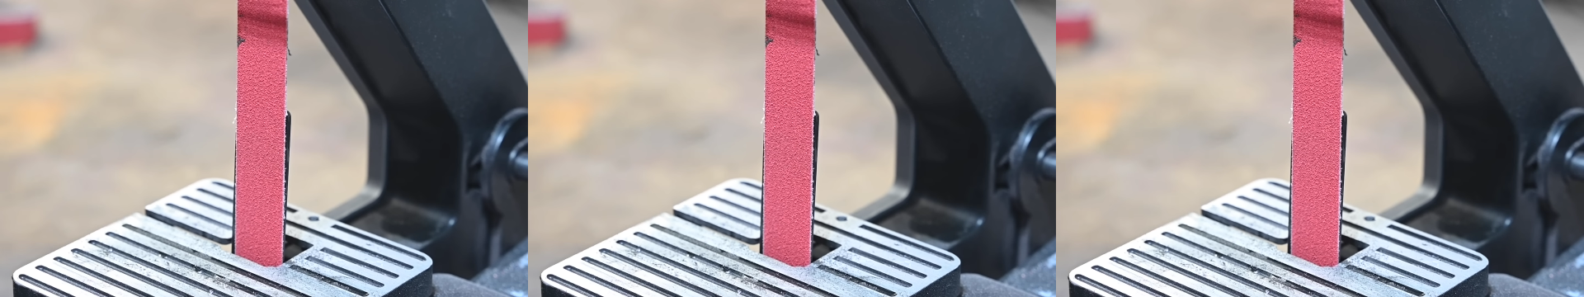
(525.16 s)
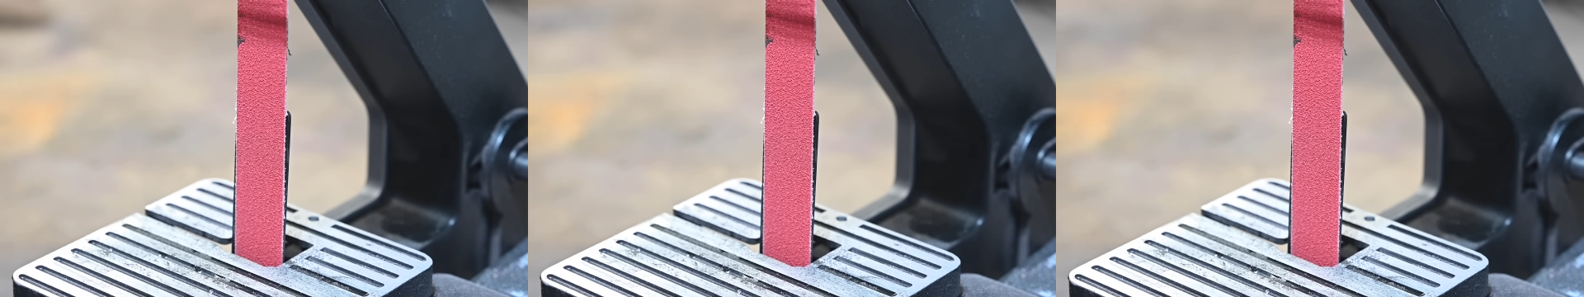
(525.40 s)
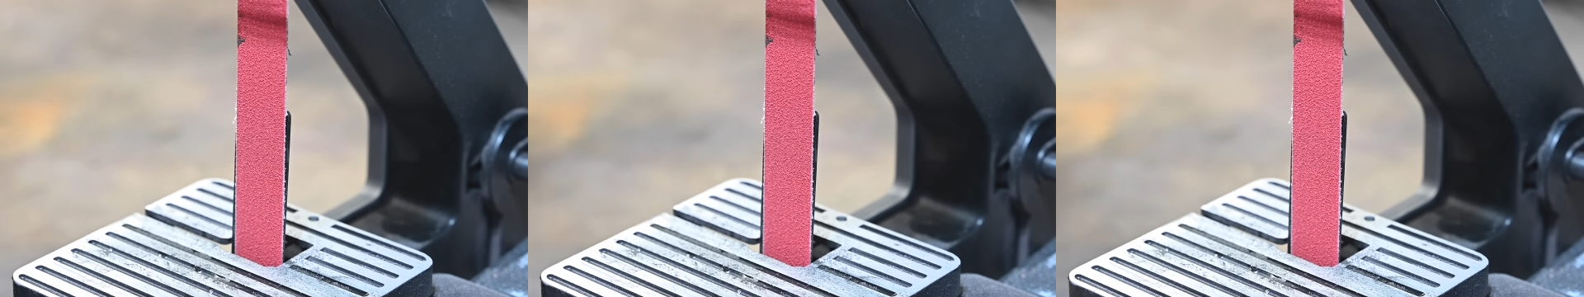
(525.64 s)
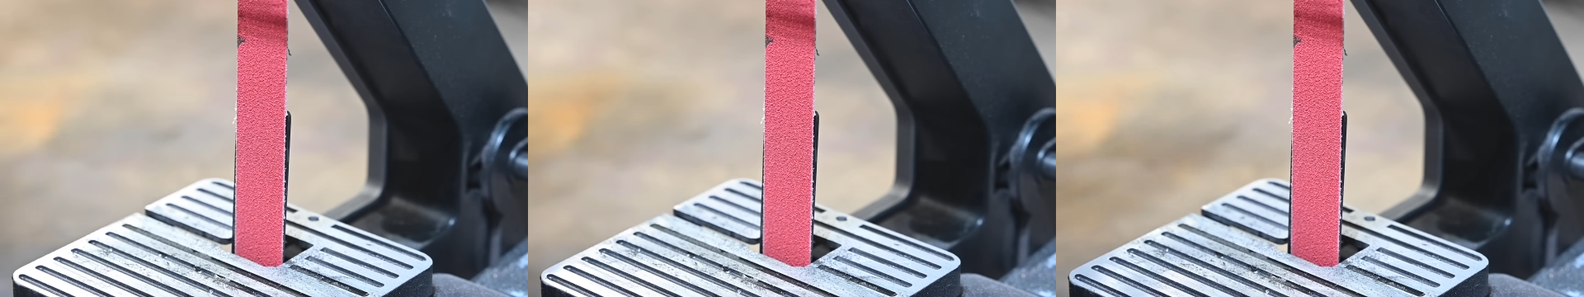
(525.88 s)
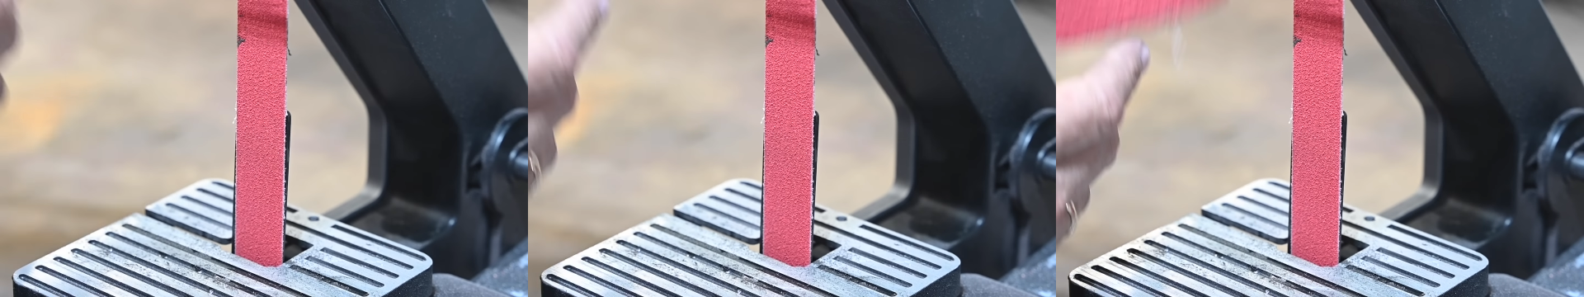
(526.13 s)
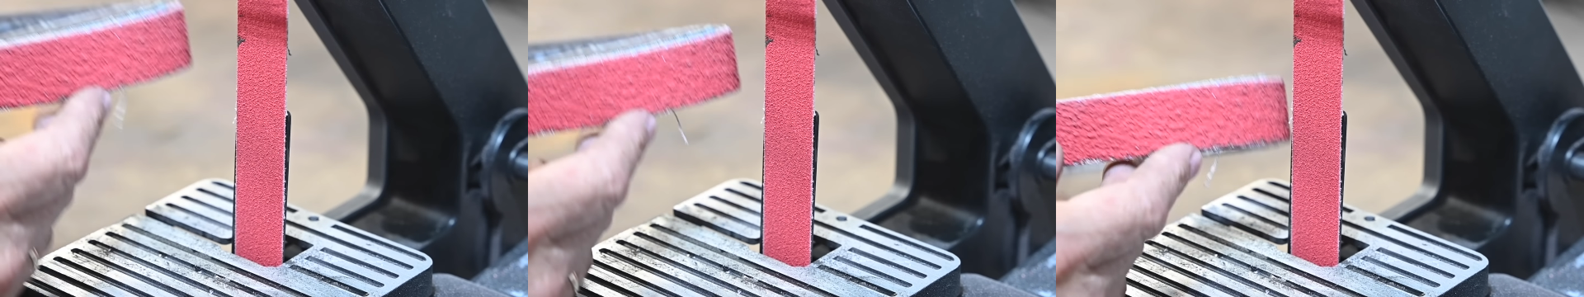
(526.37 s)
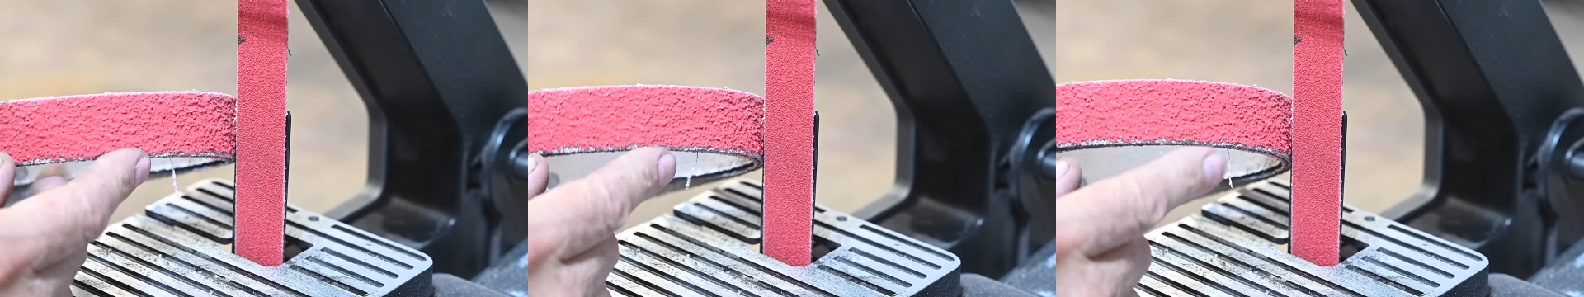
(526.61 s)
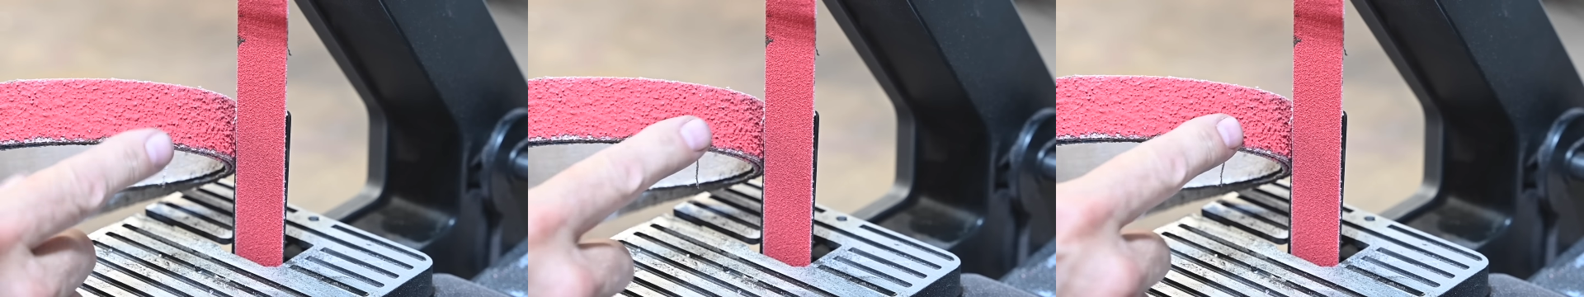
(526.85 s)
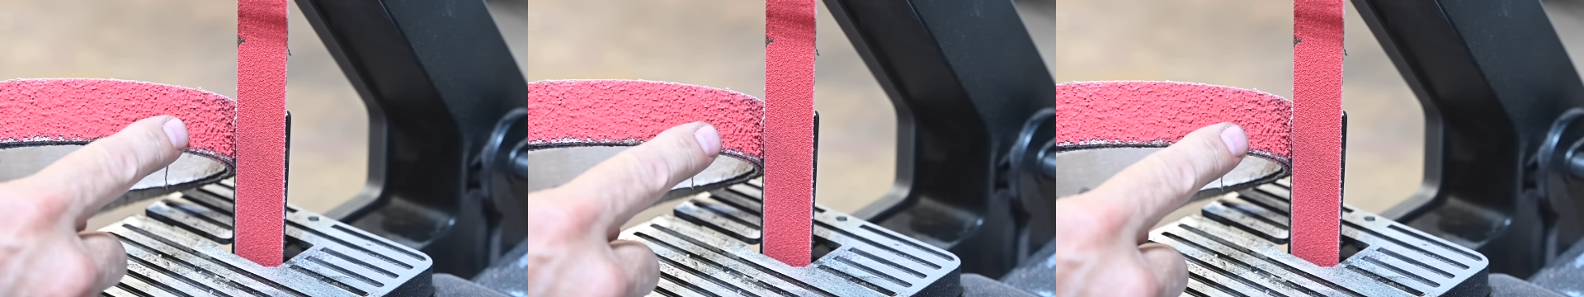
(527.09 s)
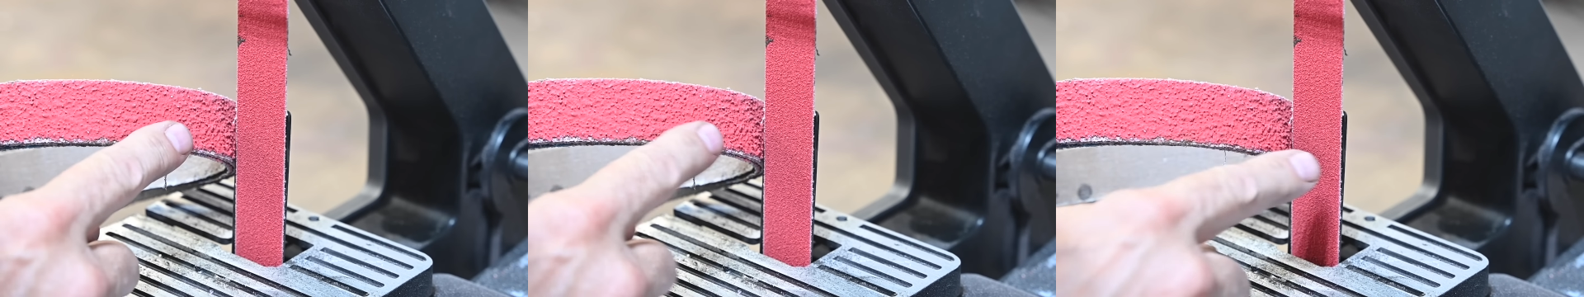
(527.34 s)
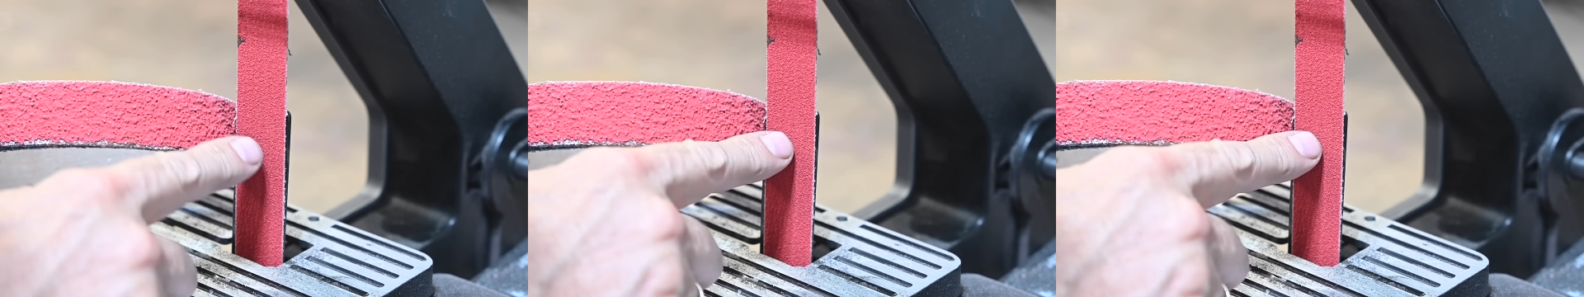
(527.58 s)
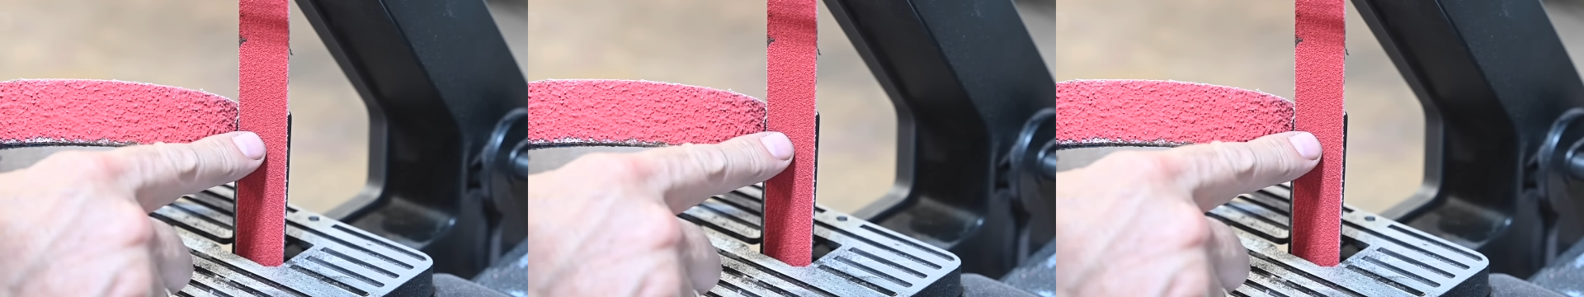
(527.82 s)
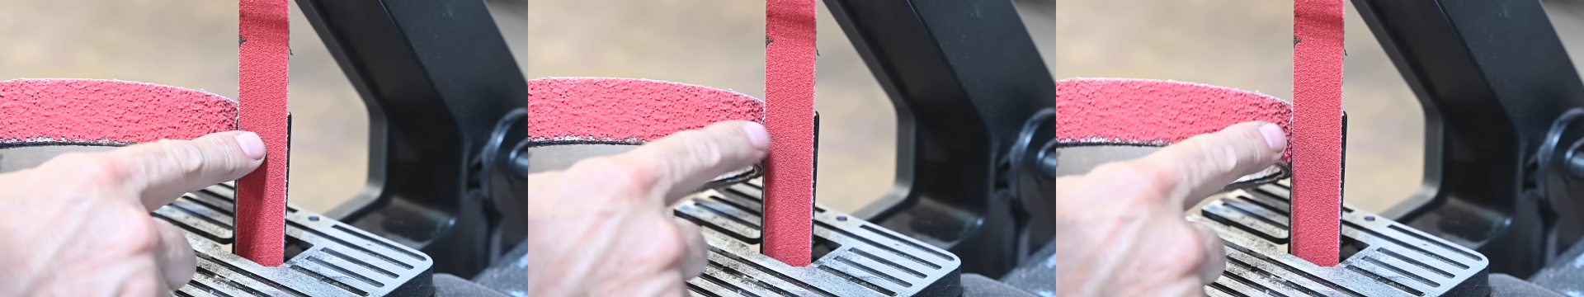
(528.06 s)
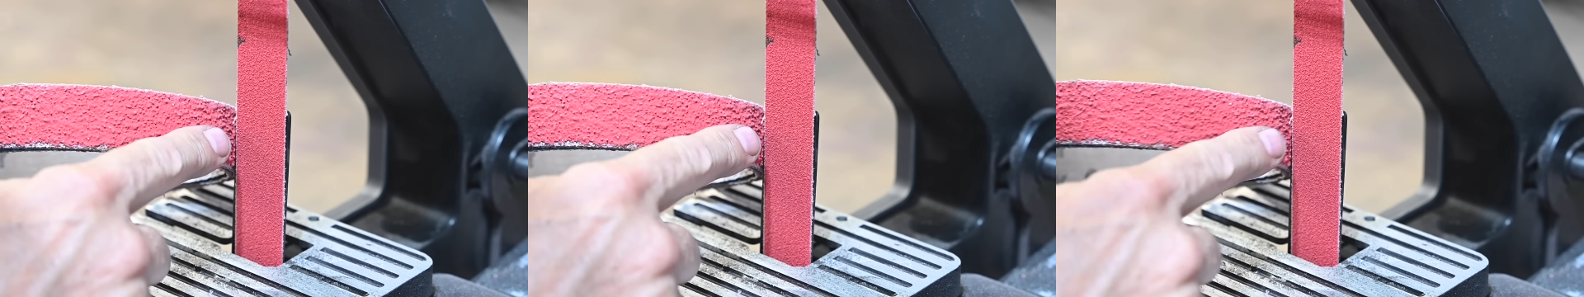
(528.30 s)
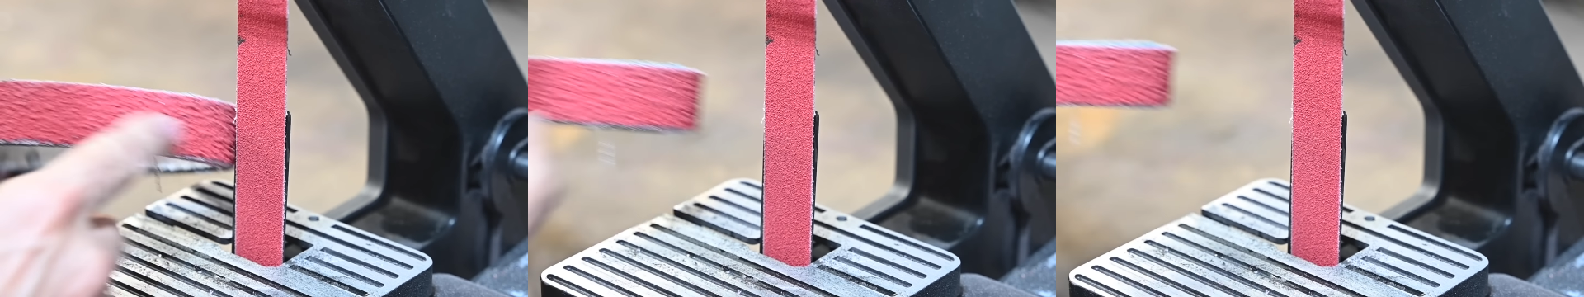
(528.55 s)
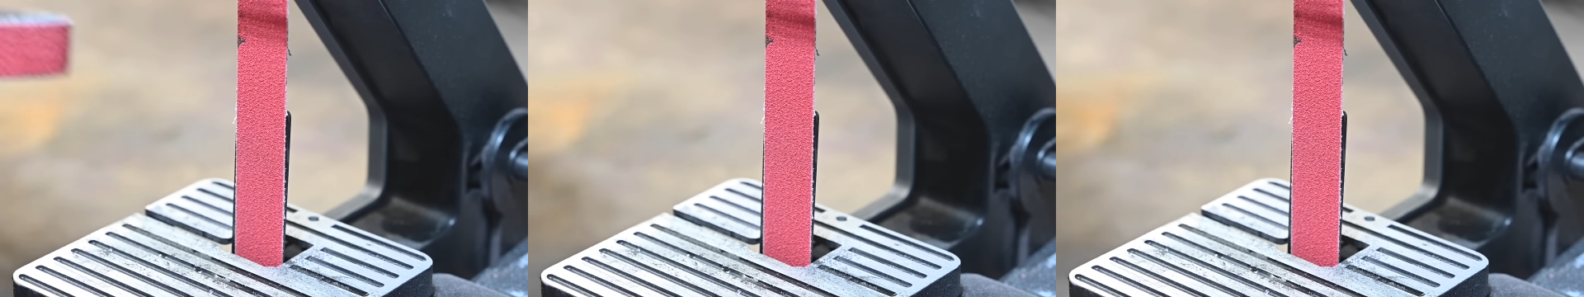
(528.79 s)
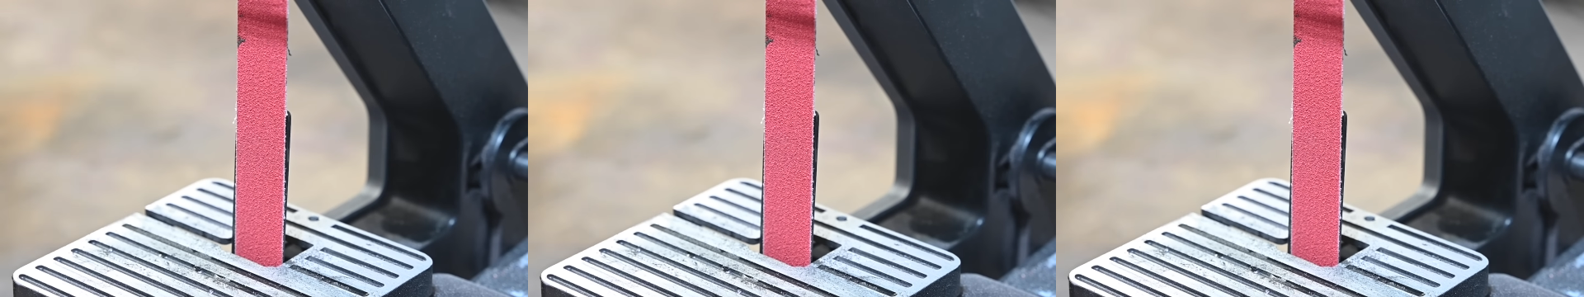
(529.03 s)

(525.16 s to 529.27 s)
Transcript: No face is visible, so there are no lips to read.